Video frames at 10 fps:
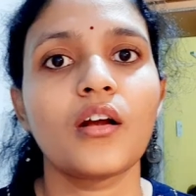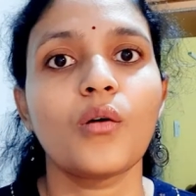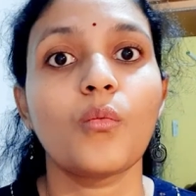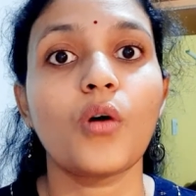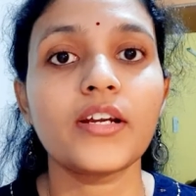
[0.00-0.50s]

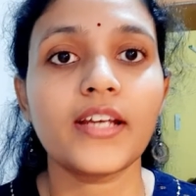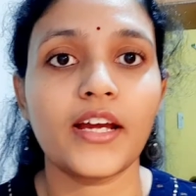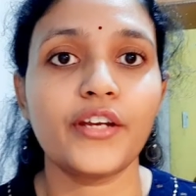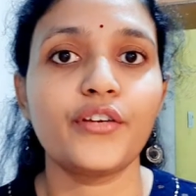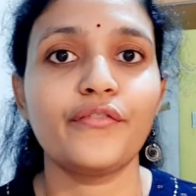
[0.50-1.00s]
what
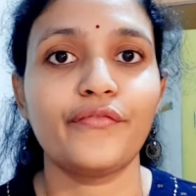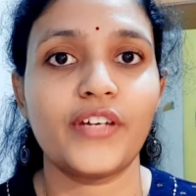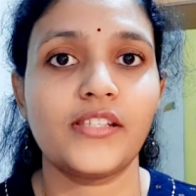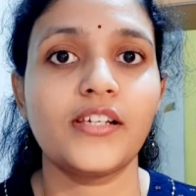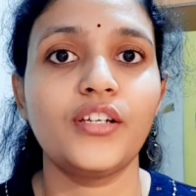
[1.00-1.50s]
kind of
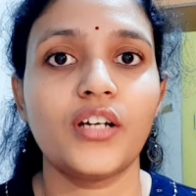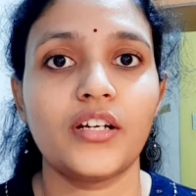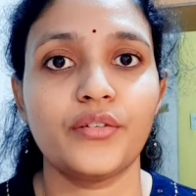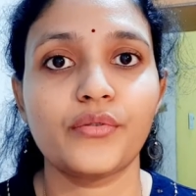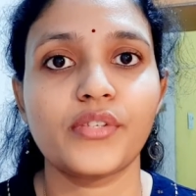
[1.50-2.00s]
vessel you
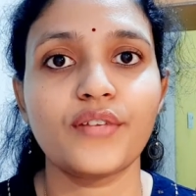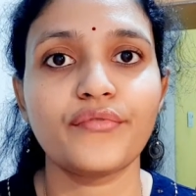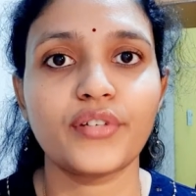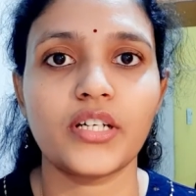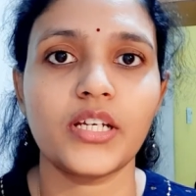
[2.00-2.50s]
are using
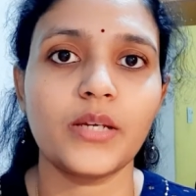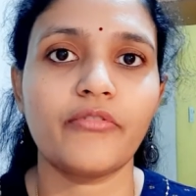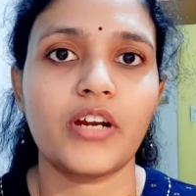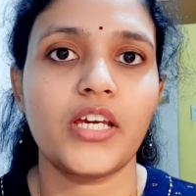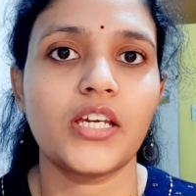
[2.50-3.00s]
for
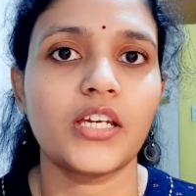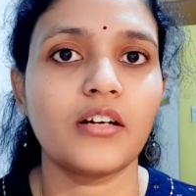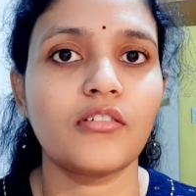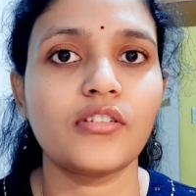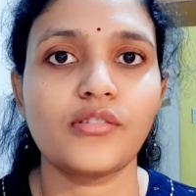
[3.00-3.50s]
deep
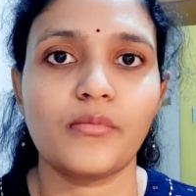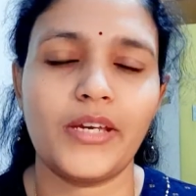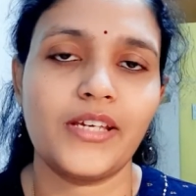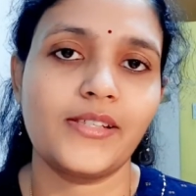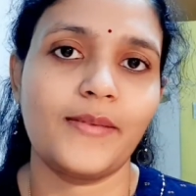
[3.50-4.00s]
frying also
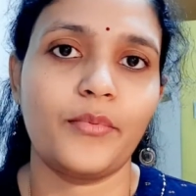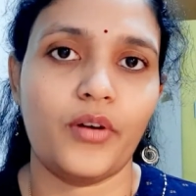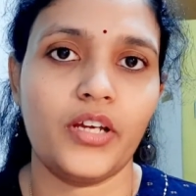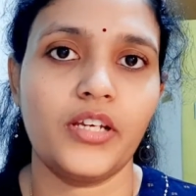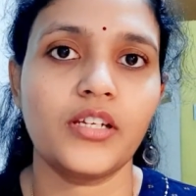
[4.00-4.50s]
makes a
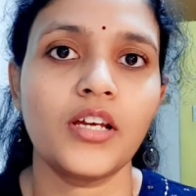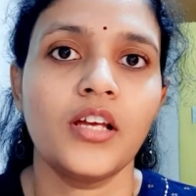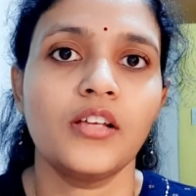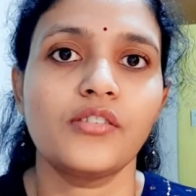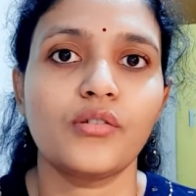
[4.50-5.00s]
point.
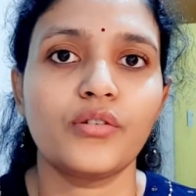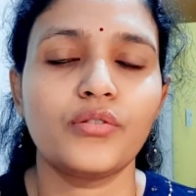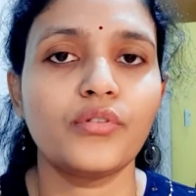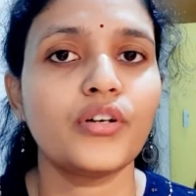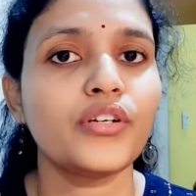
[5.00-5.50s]
So
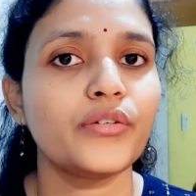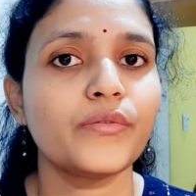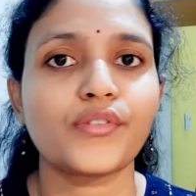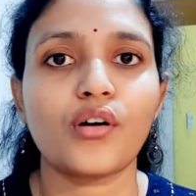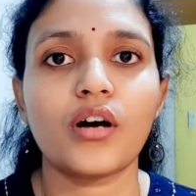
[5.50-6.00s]
do not
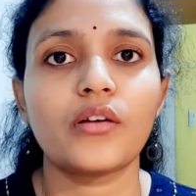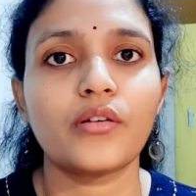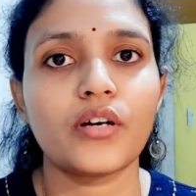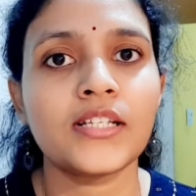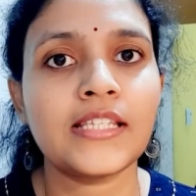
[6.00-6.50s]
use
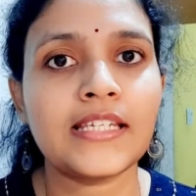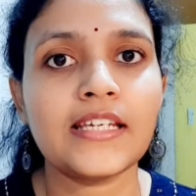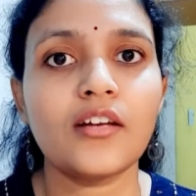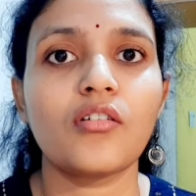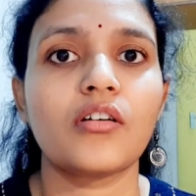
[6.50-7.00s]

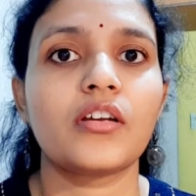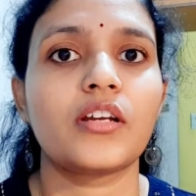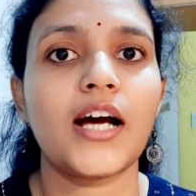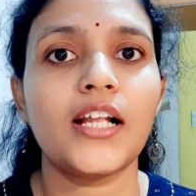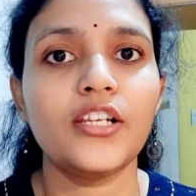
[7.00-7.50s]
non-stick
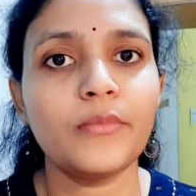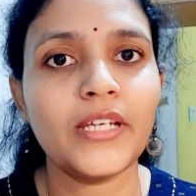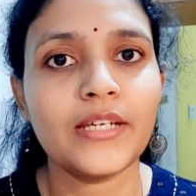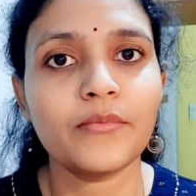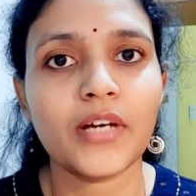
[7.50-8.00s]
or
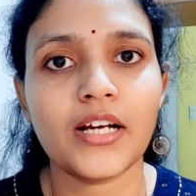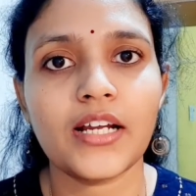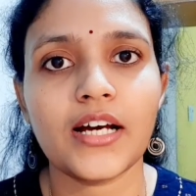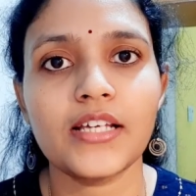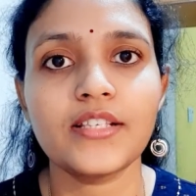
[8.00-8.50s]
aluminum
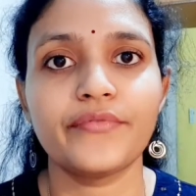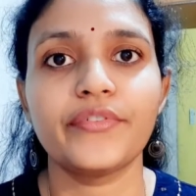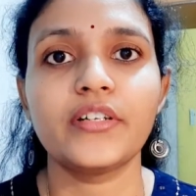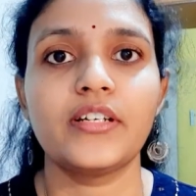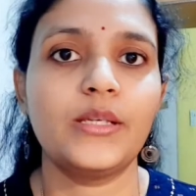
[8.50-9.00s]
kadais
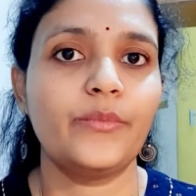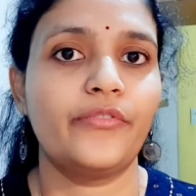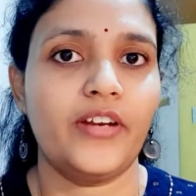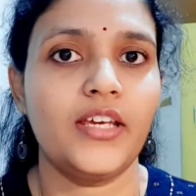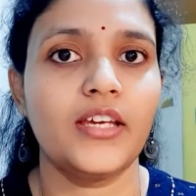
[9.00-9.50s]
for deep
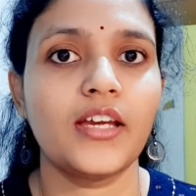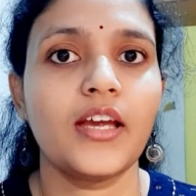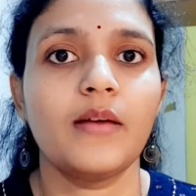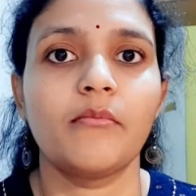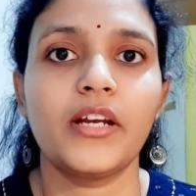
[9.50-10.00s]
frying.
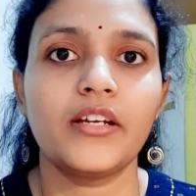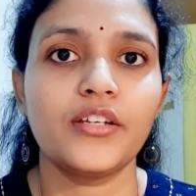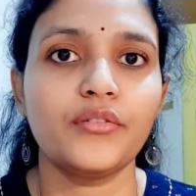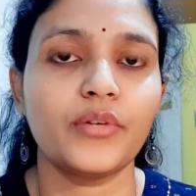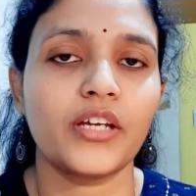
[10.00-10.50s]
Better
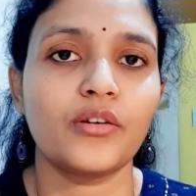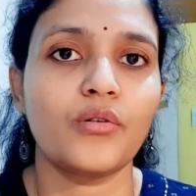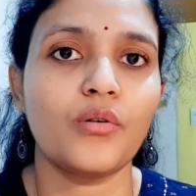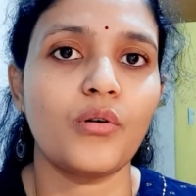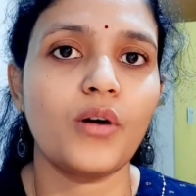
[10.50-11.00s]
you can
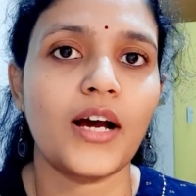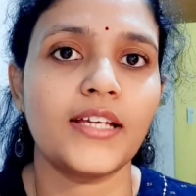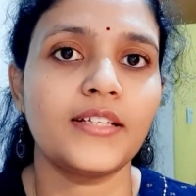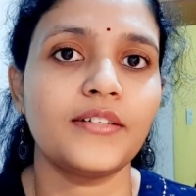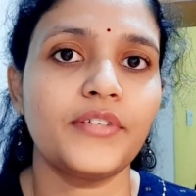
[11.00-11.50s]
go
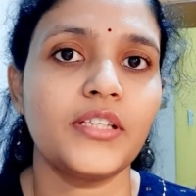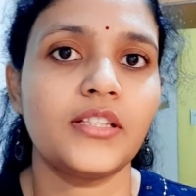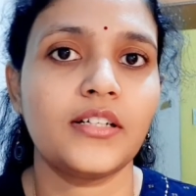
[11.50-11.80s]
either with